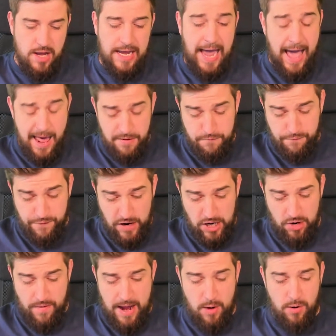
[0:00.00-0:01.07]
can
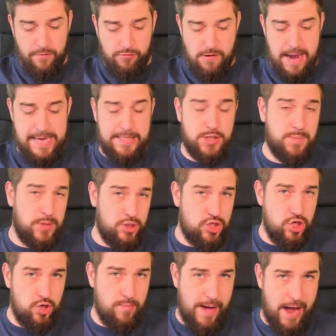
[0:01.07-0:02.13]
fire out of range, but
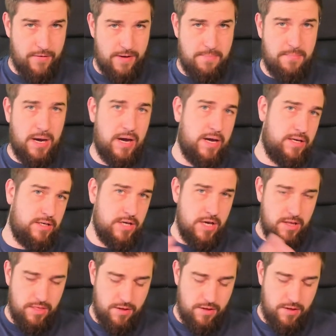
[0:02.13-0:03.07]
do bear in mind